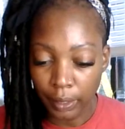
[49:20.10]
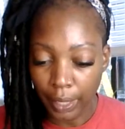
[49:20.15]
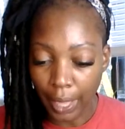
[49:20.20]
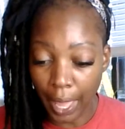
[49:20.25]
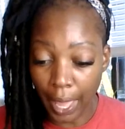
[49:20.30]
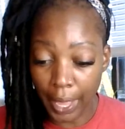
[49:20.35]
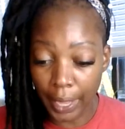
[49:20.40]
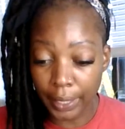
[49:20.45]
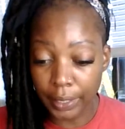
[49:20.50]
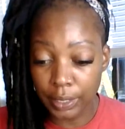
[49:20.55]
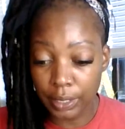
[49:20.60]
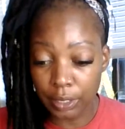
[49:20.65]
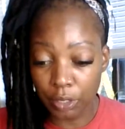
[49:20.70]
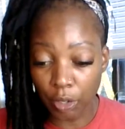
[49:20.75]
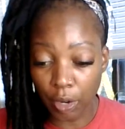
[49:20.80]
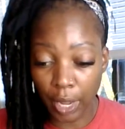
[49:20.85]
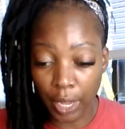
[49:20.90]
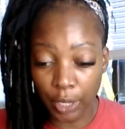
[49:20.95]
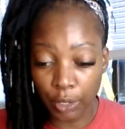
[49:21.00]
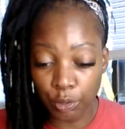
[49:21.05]
ask
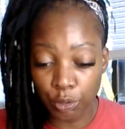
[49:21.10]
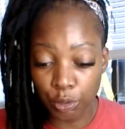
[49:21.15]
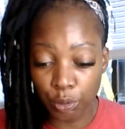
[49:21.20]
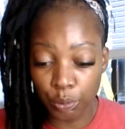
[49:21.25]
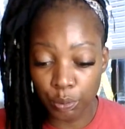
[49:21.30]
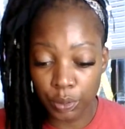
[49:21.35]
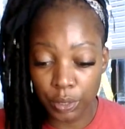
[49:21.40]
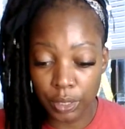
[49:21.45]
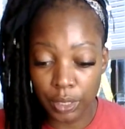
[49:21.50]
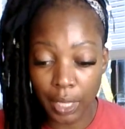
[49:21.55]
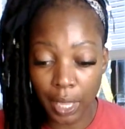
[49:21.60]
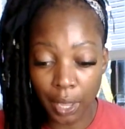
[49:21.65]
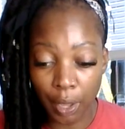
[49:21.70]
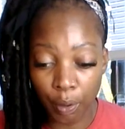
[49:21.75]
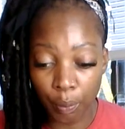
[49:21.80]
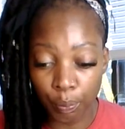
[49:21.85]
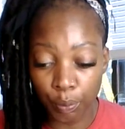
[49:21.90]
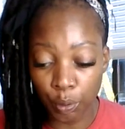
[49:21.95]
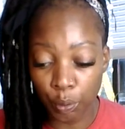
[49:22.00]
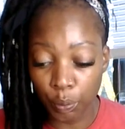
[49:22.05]
your angels to
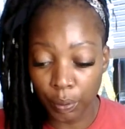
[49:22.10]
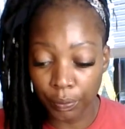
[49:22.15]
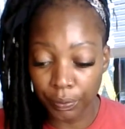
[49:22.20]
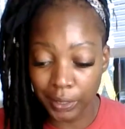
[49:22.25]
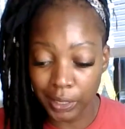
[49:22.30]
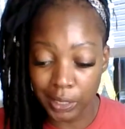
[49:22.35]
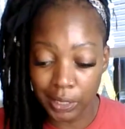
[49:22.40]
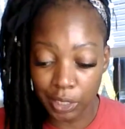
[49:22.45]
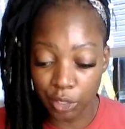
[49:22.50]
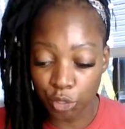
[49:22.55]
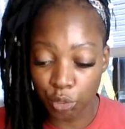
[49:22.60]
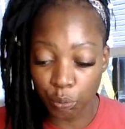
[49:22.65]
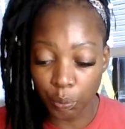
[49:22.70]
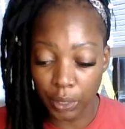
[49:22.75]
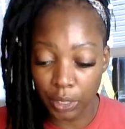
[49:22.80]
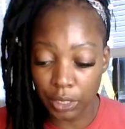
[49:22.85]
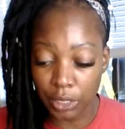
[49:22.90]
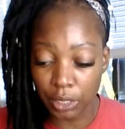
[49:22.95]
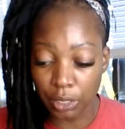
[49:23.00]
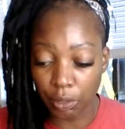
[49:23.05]
help you with this
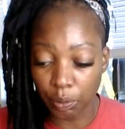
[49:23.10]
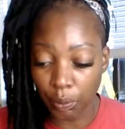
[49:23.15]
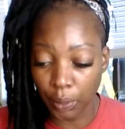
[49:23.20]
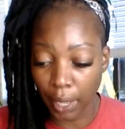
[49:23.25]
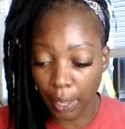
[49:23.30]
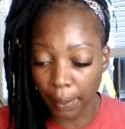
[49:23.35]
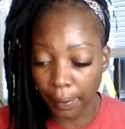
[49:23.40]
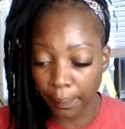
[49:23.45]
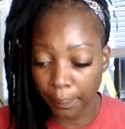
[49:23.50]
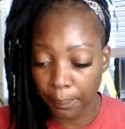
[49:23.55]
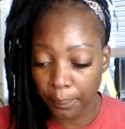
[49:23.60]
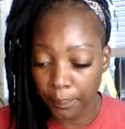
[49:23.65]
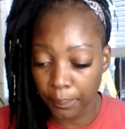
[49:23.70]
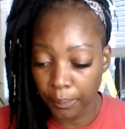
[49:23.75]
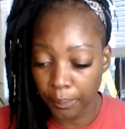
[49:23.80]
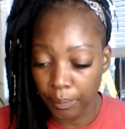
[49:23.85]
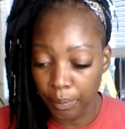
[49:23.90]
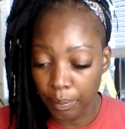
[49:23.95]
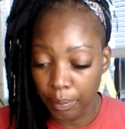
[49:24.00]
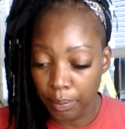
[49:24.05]
situation, okay?
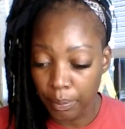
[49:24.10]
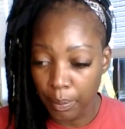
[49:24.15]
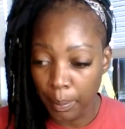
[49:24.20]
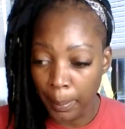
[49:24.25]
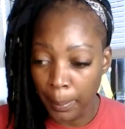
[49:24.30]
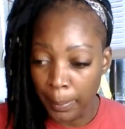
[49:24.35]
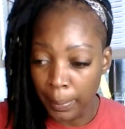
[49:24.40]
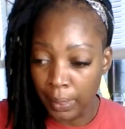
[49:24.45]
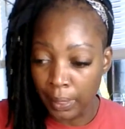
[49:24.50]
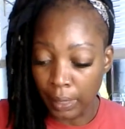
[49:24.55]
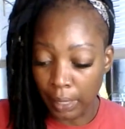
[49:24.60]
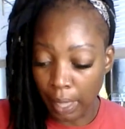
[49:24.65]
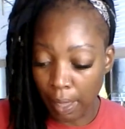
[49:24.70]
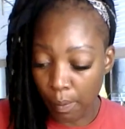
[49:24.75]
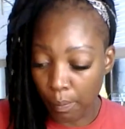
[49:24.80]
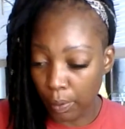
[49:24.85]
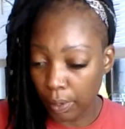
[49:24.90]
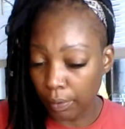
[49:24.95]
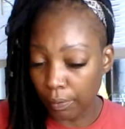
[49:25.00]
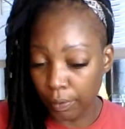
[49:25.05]
I
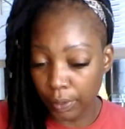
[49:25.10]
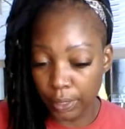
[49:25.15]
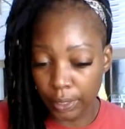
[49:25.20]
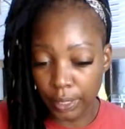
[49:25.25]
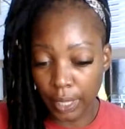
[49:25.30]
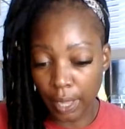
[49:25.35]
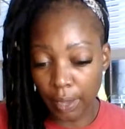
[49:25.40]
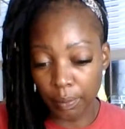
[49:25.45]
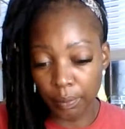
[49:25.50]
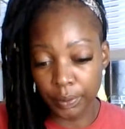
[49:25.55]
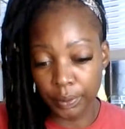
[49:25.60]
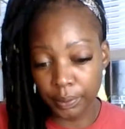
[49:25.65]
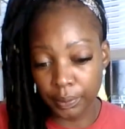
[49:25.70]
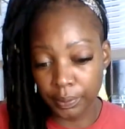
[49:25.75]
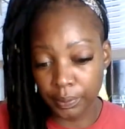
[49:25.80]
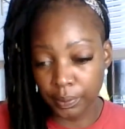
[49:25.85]
want to read that one.